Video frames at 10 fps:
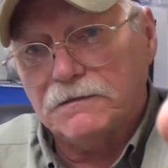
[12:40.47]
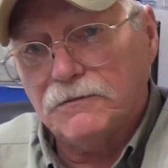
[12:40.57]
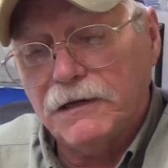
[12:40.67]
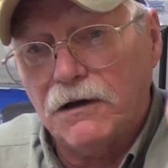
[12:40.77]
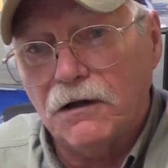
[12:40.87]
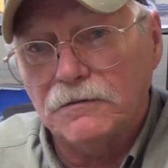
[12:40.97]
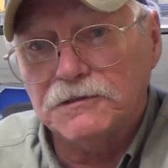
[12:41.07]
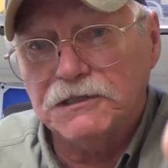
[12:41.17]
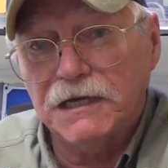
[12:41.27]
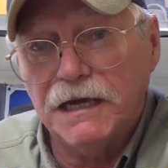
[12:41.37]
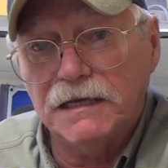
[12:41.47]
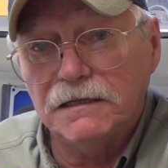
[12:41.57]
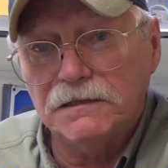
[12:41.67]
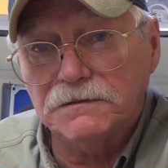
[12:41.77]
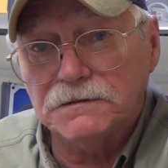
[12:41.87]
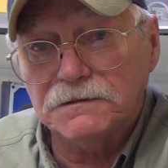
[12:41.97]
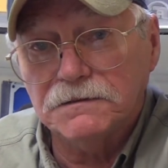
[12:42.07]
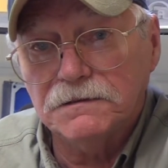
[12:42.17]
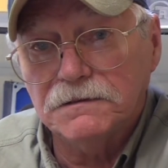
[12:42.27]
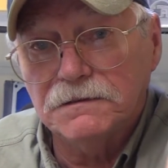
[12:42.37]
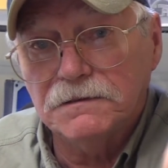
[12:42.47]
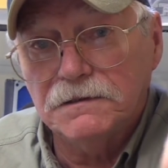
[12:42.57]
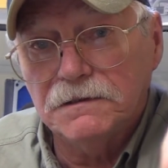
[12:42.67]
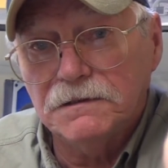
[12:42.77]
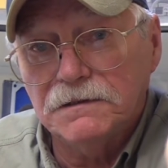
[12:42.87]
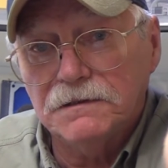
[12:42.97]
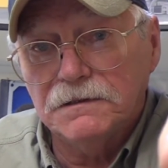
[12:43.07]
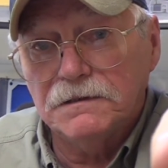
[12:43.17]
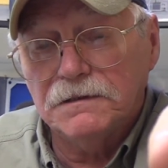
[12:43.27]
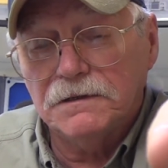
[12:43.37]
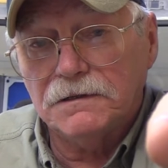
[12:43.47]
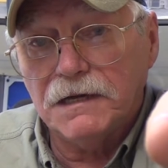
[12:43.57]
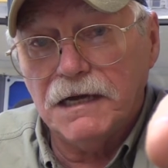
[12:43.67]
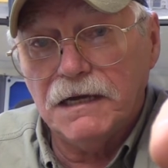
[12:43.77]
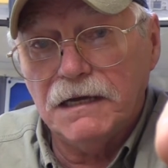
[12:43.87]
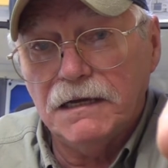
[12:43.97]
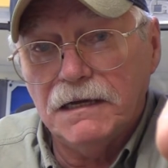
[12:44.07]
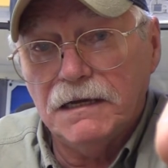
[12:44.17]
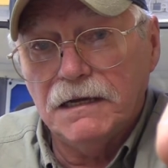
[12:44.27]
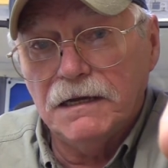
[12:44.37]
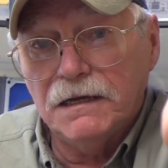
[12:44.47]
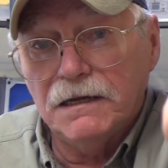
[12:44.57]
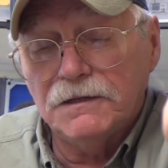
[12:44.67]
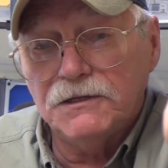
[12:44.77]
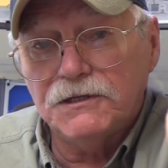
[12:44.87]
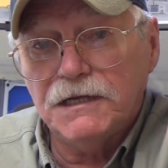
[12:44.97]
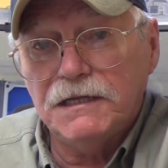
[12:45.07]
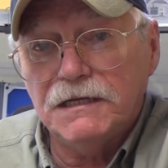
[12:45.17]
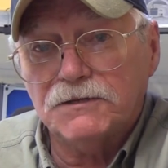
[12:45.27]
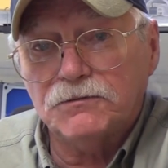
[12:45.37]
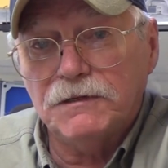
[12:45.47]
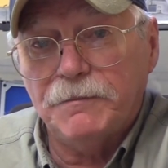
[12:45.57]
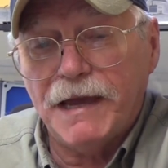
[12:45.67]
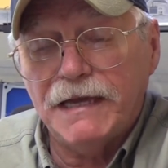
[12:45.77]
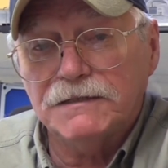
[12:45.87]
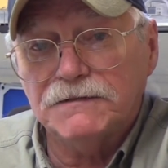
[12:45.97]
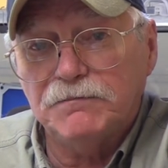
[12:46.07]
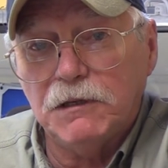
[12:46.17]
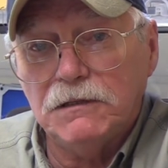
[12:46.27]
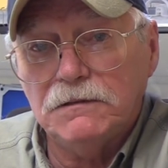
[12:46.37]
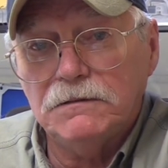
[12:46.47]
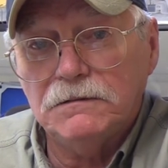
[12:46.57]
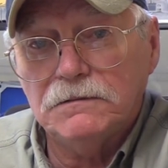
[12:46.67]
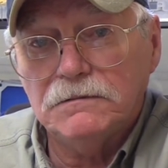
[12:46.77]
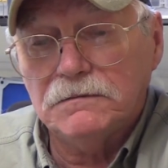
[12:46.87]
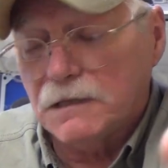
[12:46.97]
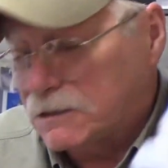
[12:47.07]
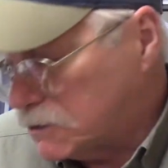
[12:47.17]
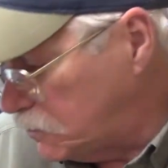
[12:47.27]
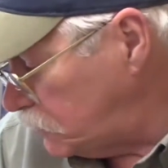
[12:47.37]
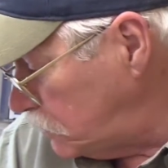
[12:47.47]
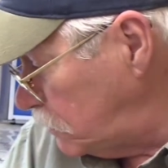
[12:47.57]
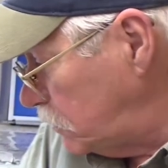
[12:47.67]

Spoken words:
We call them CA glues. Okay? You see this with the bands of blue? That's cool.